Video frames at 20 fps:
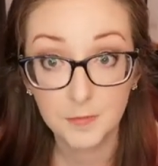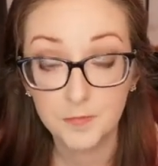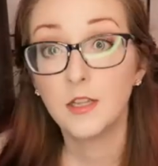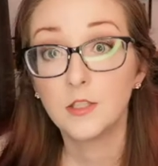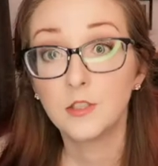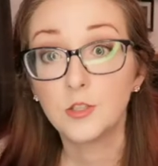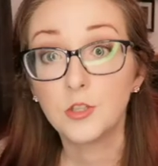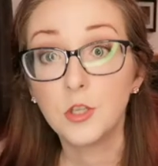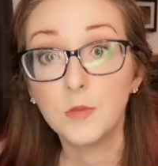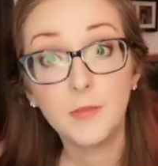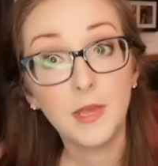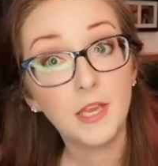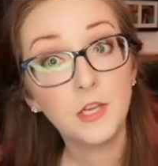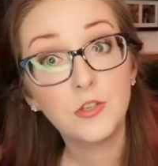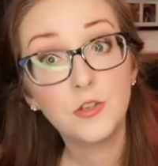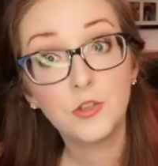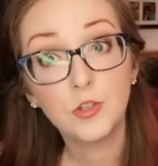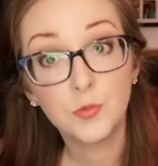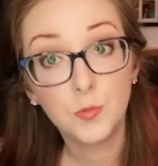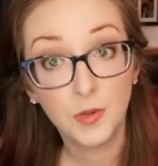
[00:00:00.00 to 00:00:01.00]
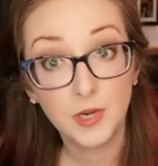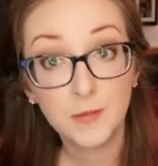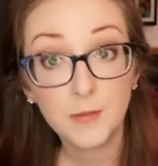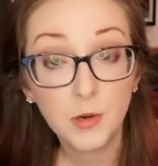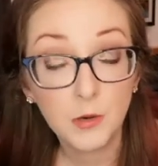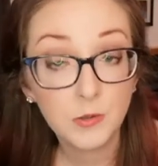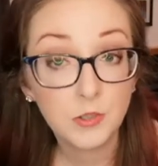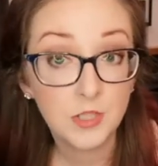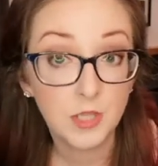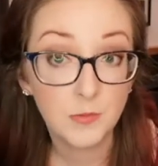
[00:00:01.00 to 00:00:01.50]
So you may choose one
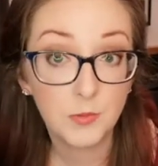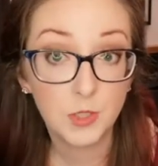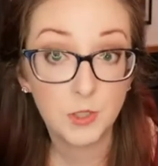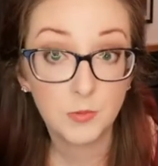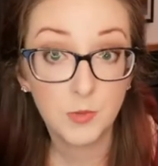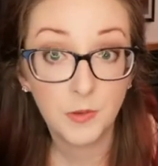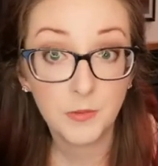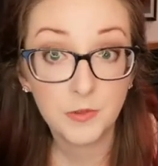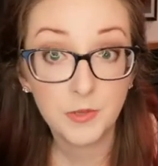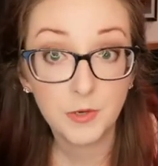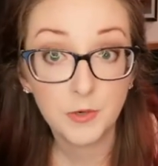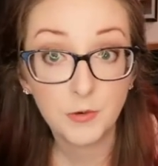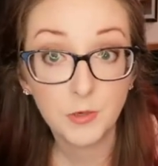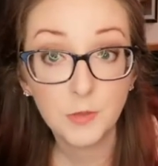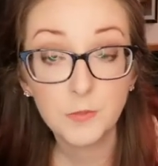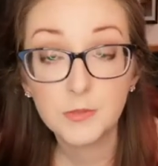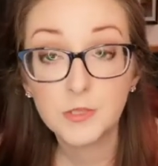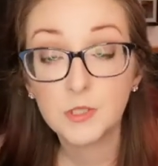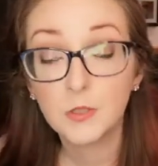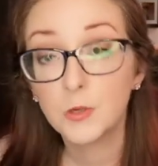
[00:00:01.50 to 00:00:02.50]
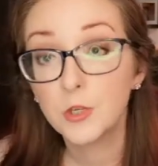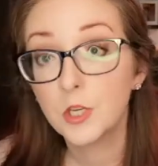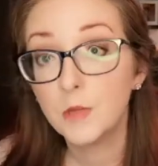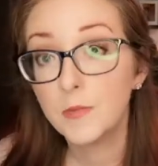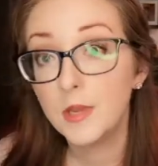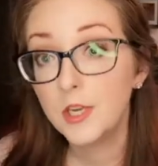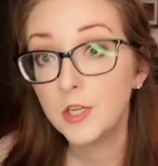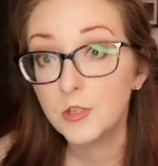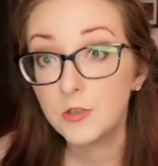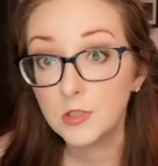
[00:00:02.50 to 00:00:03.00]
approach that works well with your groups, or you
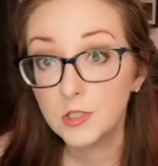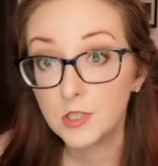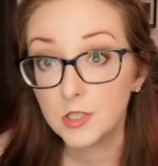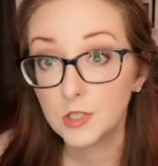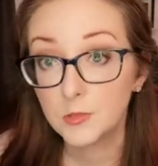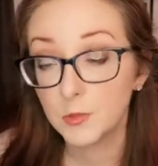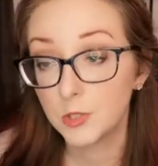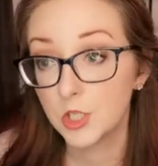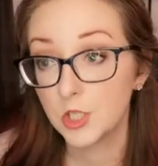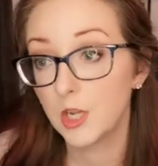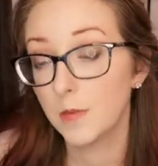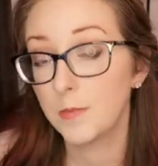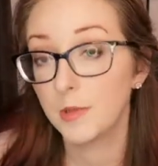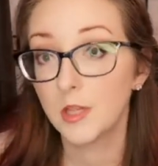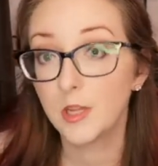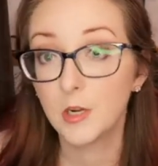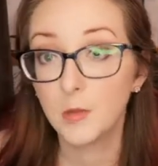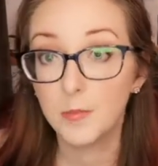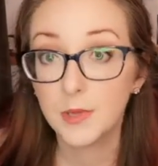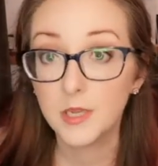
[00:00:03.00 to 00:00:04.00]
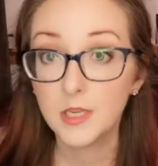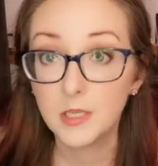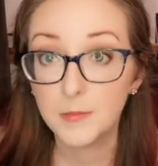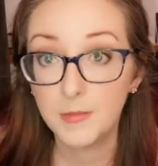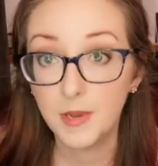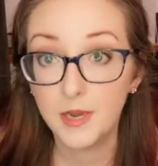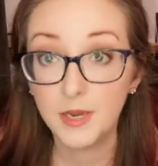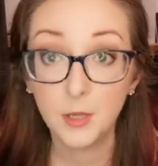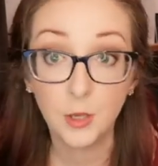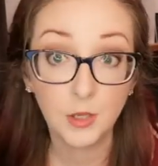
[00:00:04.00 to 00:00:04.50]
may choose to switch it up a little bit
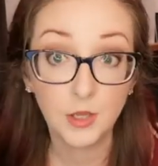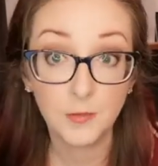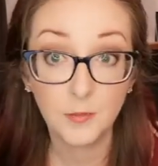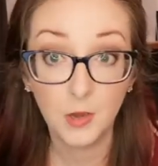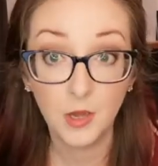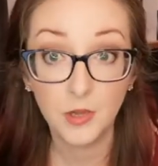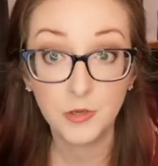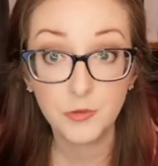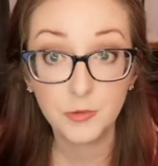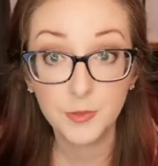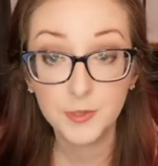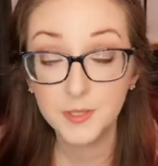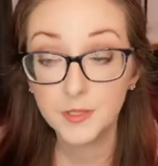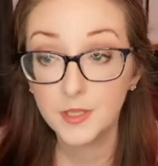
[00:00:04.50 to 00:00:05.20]
depending on the module.